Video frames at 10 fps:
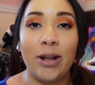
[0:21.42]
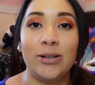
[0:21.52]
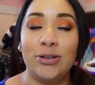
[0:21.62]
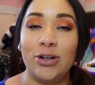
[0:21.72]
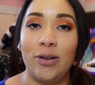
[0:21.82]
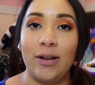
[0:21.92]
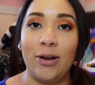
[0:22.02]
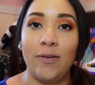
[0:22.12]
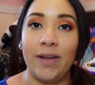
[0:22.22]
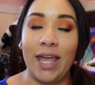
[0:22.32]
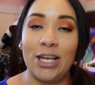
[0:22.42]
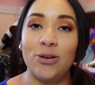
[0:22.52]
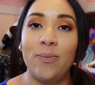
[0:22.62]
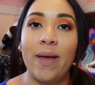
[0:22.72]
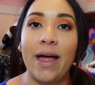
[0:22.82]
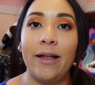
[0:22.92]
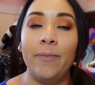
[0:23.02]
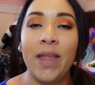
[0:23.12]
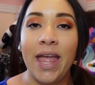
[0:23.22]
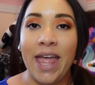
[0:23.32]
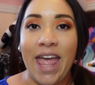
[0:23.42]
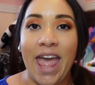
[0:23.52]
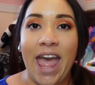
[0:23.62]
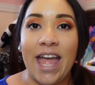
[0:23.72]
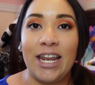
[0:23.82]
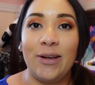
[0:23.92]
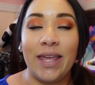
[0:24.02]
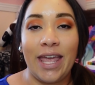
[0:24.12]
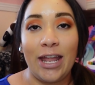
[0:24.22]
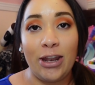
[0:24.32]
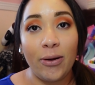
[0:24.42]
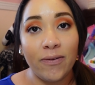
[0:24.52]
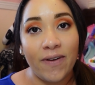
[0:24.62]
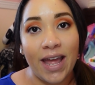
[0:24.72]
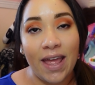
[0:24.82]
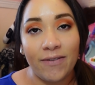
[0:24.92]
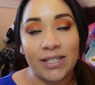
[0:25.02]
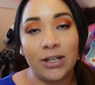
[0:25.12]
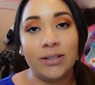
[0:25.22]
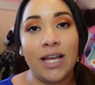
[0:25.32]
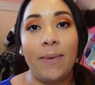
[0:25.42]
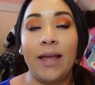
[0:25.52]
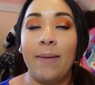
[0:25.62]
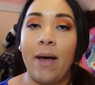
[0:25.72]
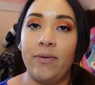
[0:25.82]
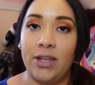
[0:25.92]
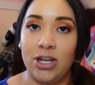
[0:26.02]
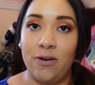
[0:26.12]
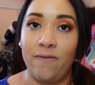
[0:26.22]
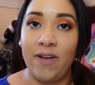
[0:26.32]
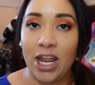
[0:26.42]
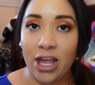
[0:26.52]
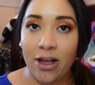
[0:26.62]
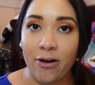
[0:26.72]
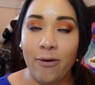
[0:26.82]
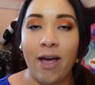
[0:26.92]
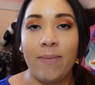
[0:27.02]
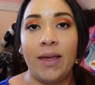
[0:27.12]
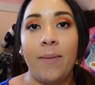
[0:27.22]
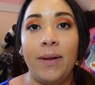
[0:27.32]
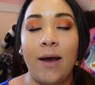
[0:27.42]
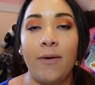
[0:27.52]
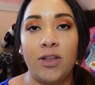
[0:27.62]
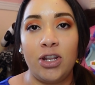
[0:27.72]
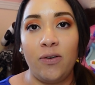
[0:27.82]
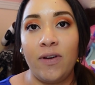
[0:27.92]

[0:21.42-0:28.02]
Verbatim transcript: also turn the notification bell and you can get notified every single time I come out with a new video. I've been coming out with a new